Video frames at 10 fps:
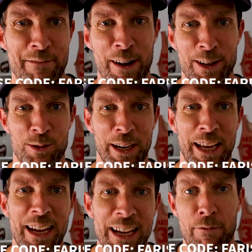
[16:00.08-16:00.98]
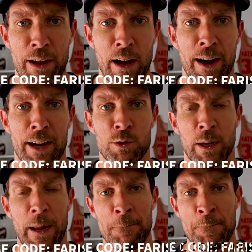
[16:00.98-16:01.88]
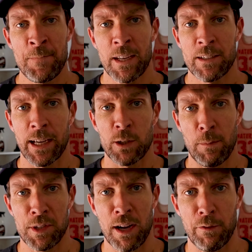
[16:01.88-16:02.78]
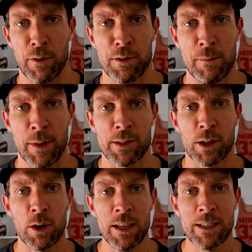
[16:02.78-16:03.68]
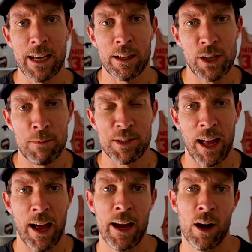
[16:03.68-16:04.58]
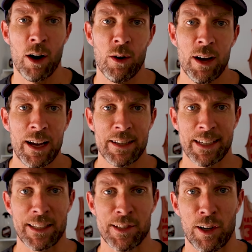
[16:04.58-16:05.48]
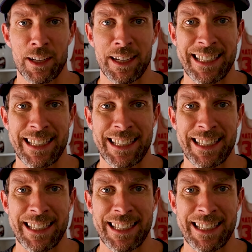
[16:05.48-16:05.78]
FARIS20, FARIS20 to get 20% off your first 3 months. Go to intelligems.io to get started